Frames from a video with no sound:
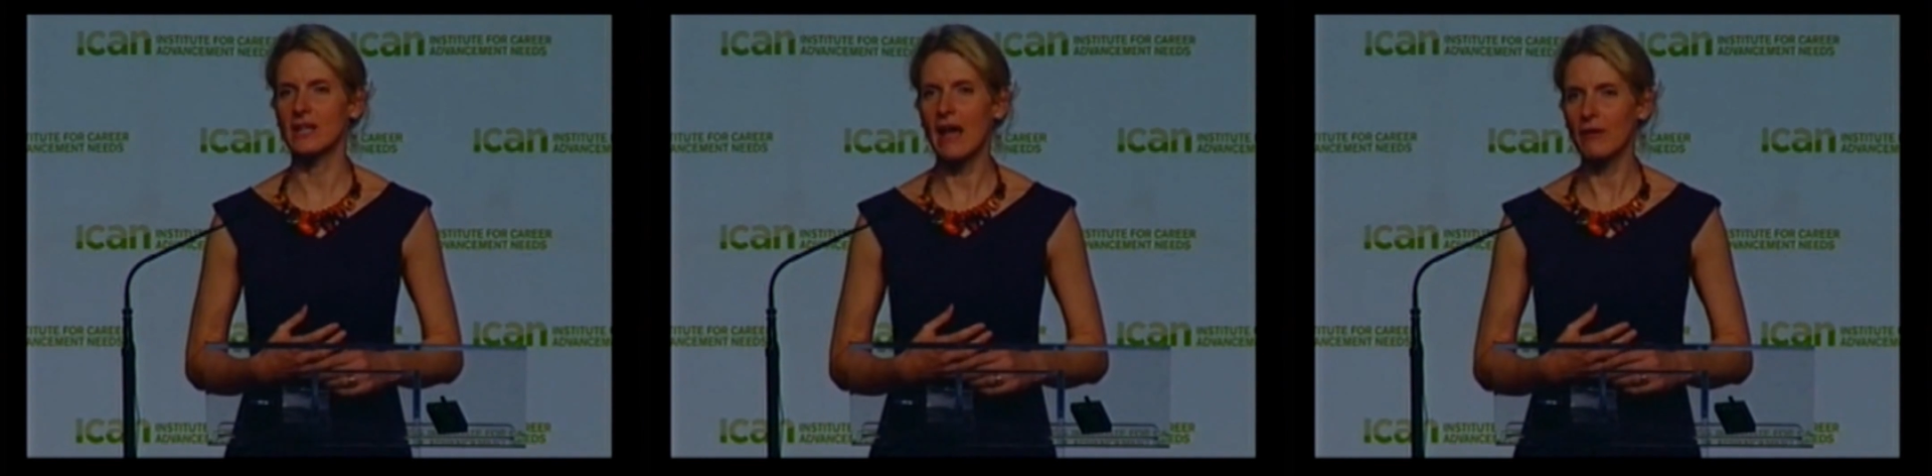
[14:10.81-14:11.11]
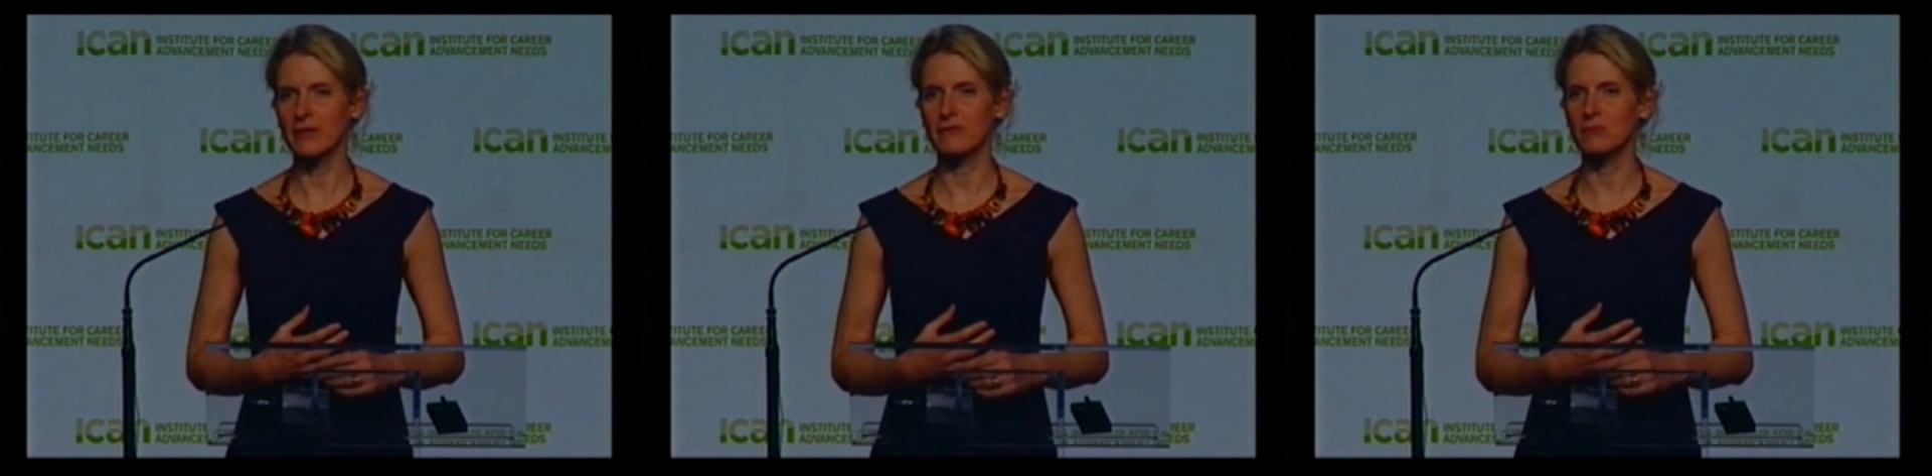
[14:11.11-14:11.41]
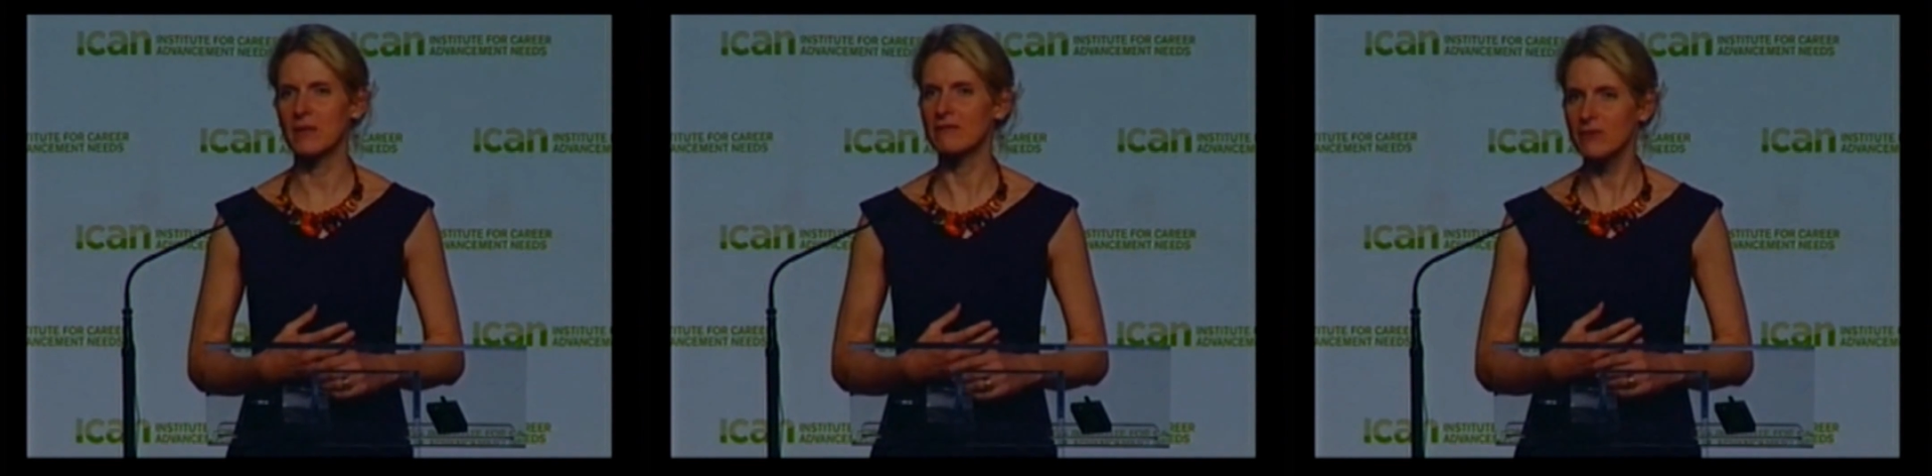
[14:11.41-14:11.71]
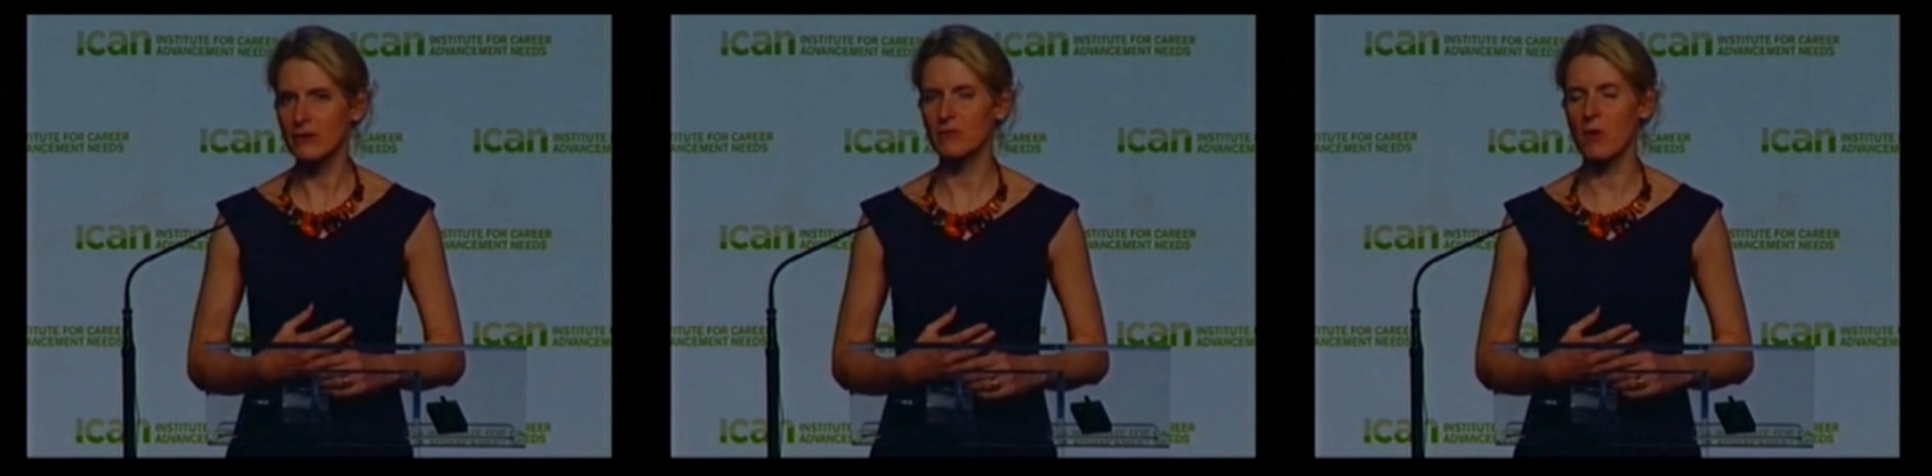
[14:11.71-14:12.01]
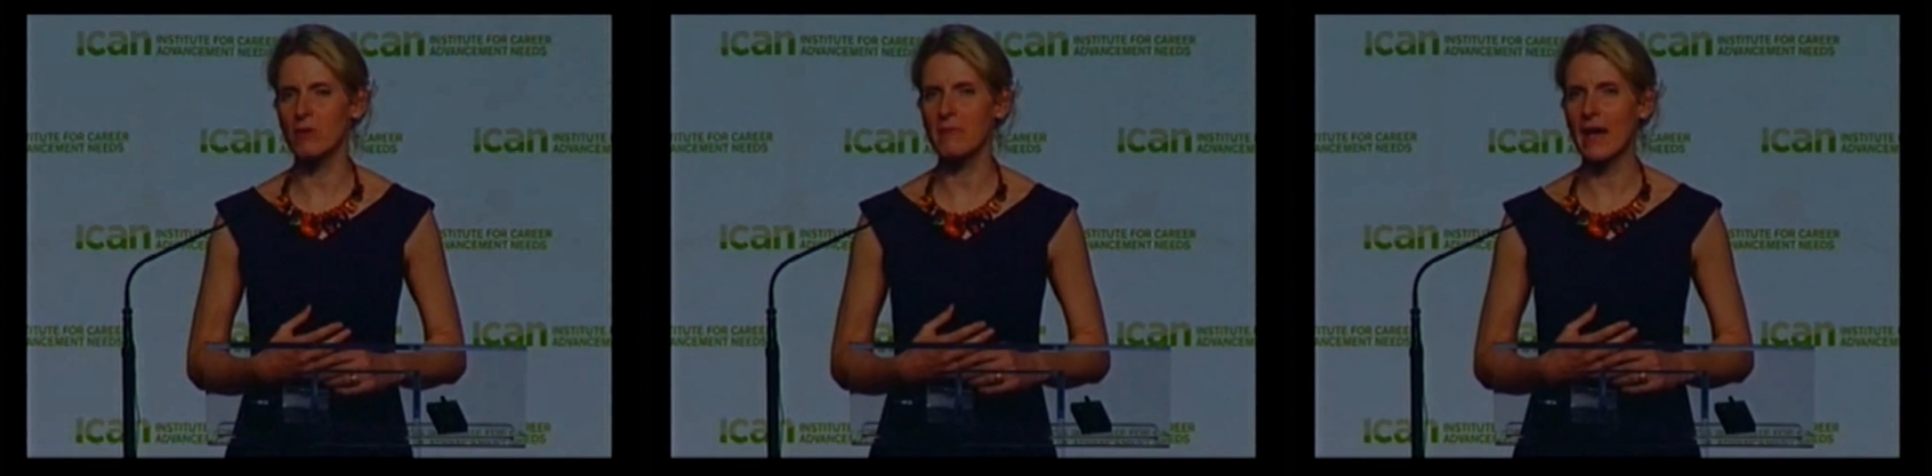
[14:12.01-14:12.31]
and healthy for me in very
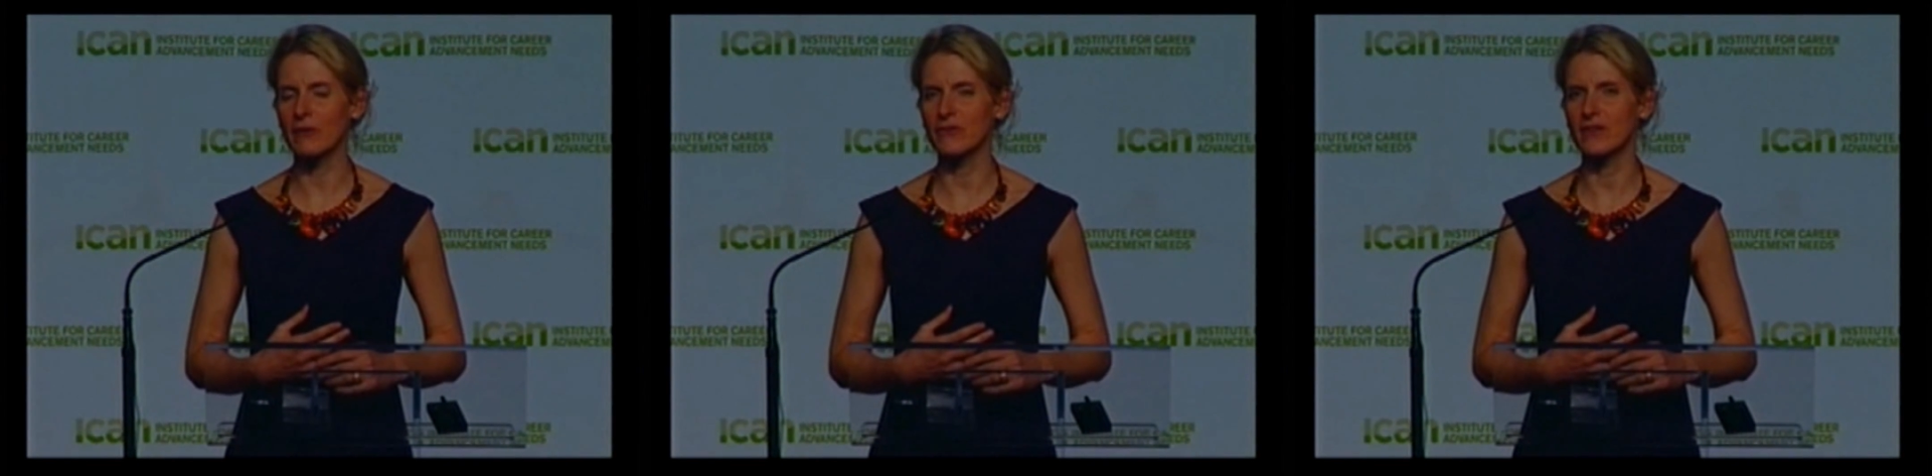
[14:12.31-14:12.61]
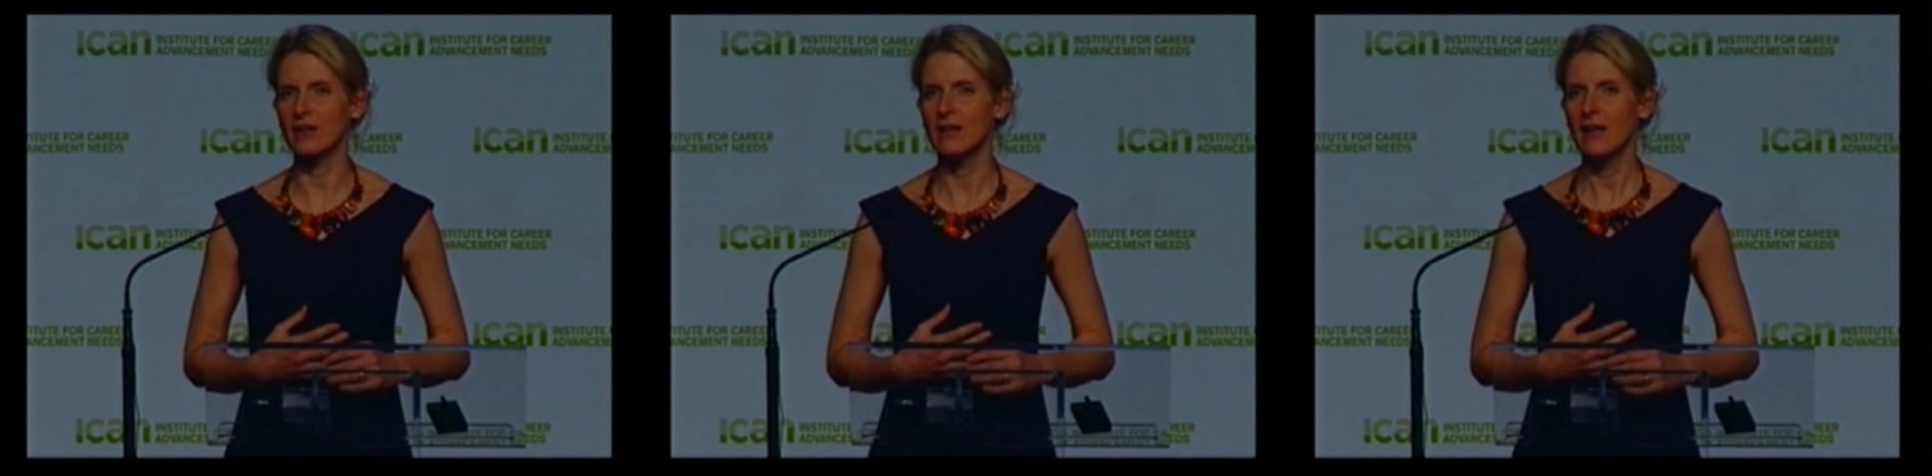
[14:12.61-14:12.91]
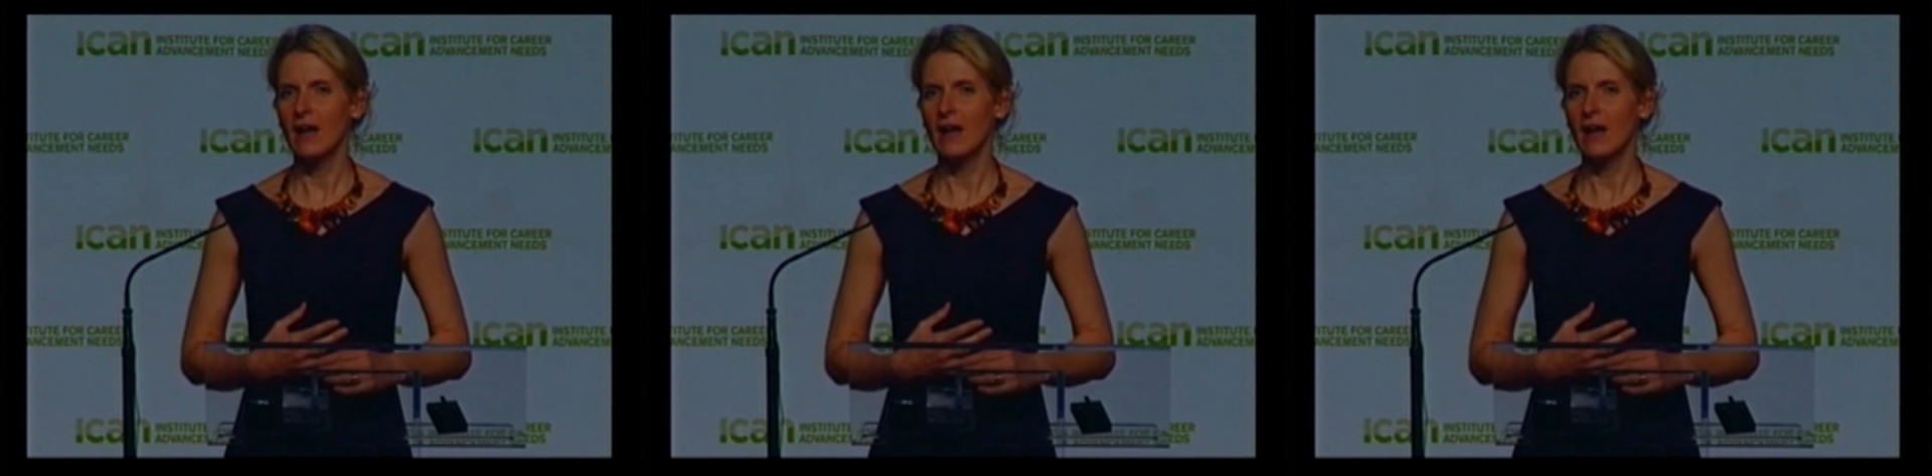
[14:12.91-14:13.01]
small amounts, and